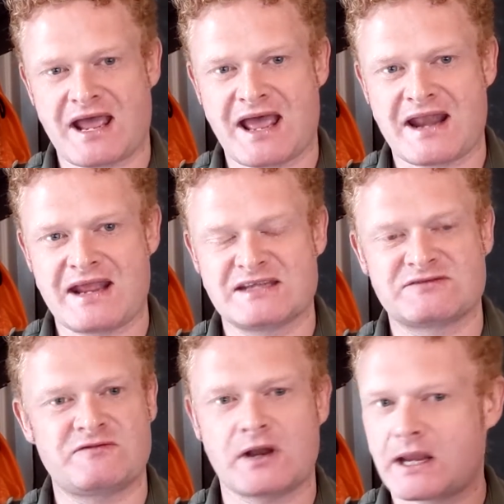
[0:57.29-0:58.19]
And it's
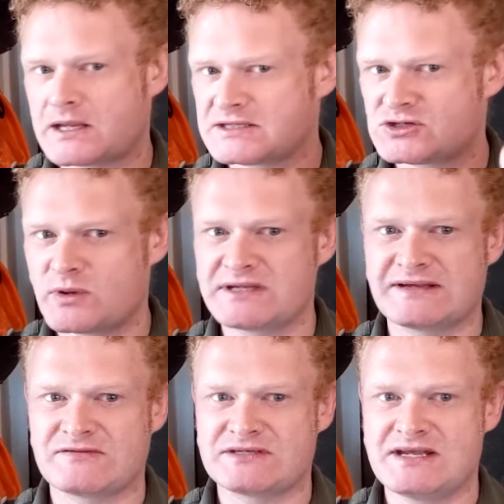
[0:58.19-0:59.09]
funny because the
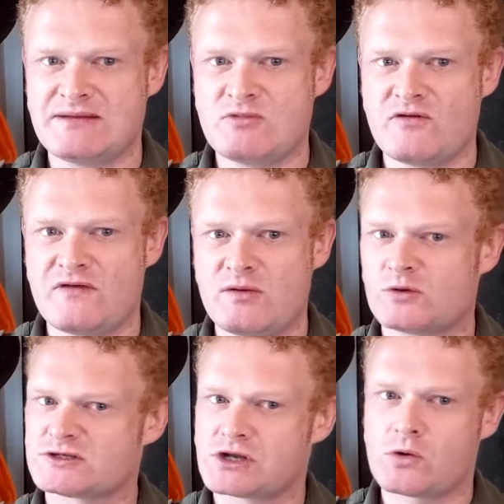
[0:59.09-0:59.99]
2017 movie
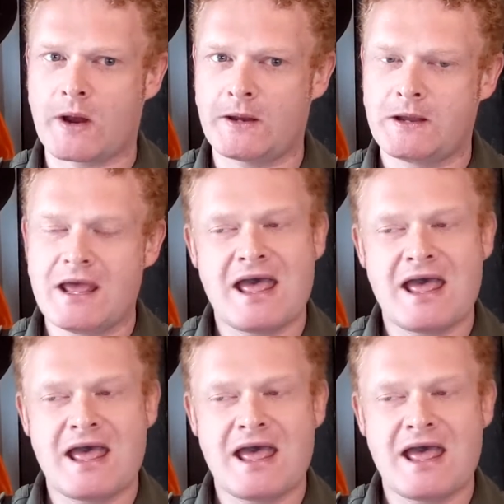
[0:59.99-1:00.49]
wasn't great,